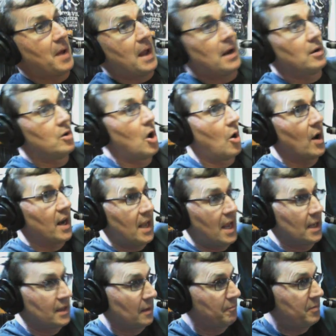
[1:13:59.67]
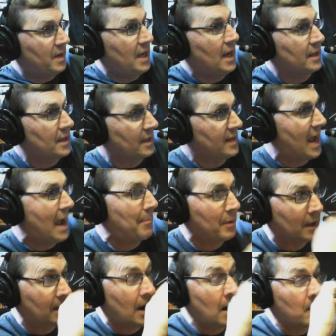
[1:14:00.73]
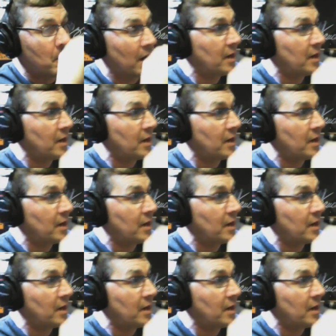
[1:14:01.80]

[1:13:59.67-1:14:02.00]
And he hit the top of the car.